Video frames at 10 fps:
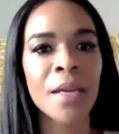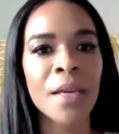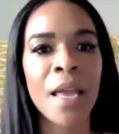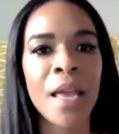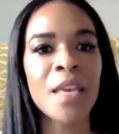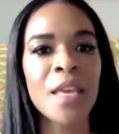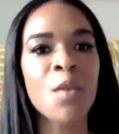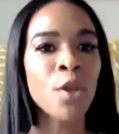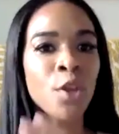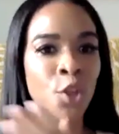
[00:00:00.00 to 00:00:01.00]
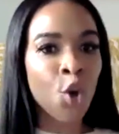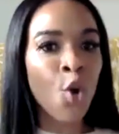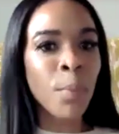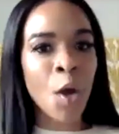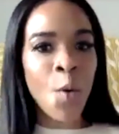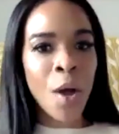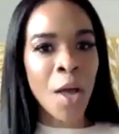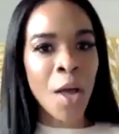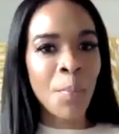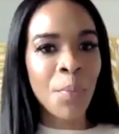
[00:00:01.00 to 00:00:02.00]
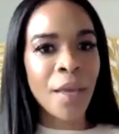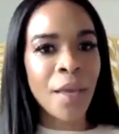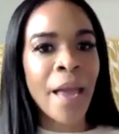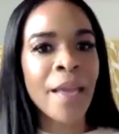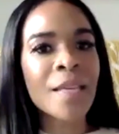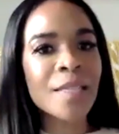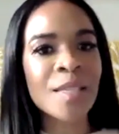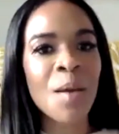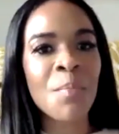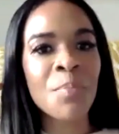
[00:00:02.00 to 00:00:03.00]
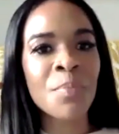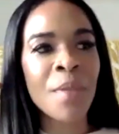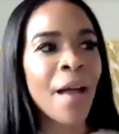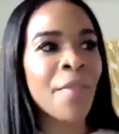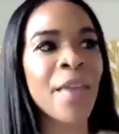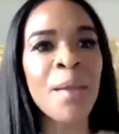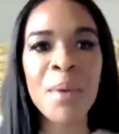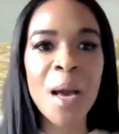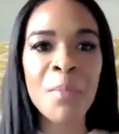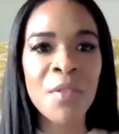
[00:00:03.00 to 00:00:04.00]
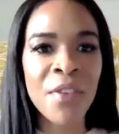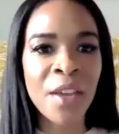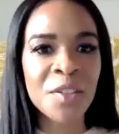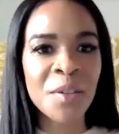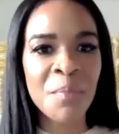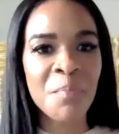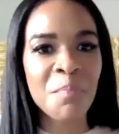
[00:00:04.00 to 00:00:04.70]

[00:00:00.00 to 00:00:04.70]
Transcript: And then when you blow up, ain't it something how they become the victim?